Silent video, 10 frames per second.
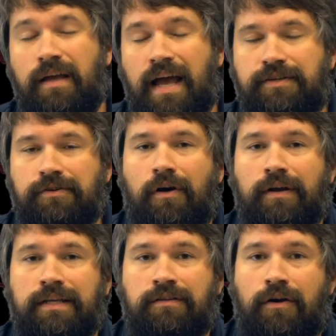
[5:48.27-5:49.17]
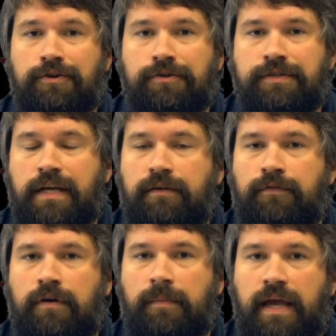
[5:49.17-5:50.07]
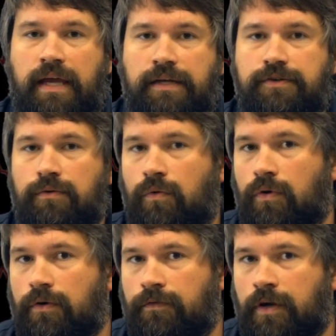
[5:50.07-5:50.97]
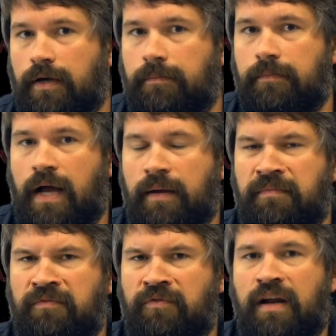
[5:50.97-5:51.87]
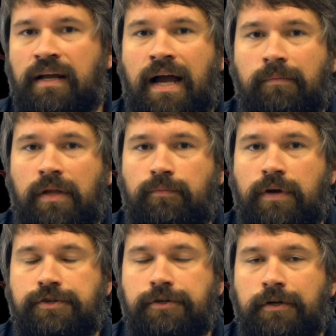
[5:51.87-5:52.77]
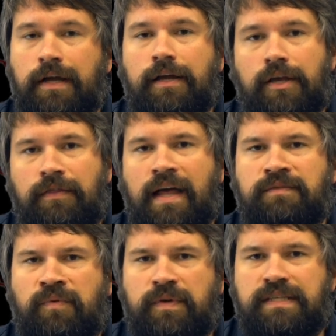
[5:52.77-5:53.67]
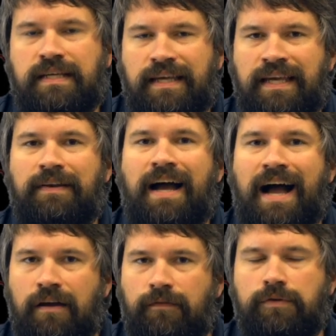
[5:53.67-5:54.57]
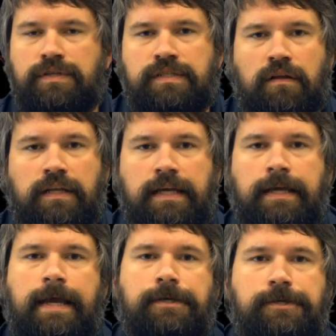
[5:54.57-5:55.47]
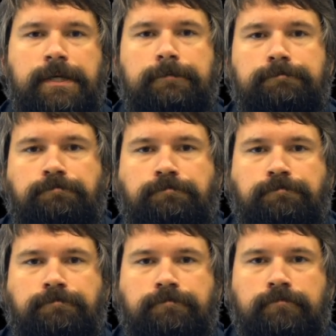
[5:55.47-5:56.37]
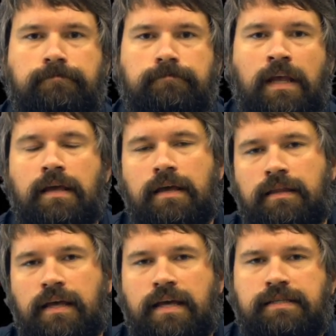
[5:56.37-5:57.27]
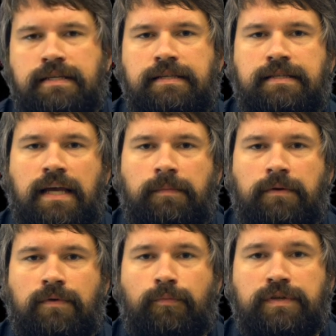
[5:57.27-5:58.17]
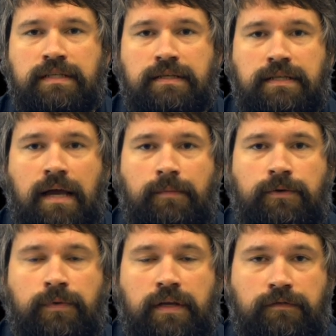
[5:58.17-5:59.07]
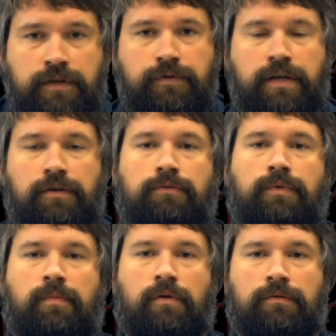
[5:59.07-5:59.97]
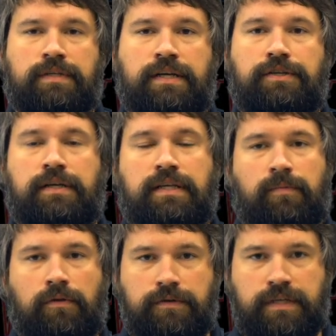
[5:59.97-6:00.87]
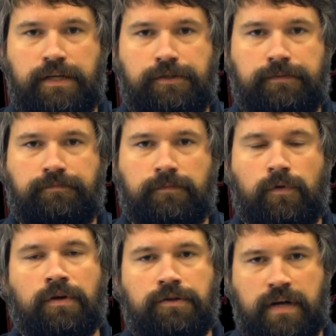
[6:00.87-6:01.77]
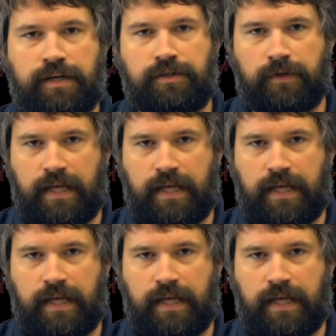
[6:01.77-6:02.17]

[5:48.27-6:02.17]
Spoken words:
As your heart gets larger, say from age or from chronic high blood pressure, that's when we see even higher voltages on the EKG. The ST segment represents the time between ventricular repolarization and depolarization, or contraction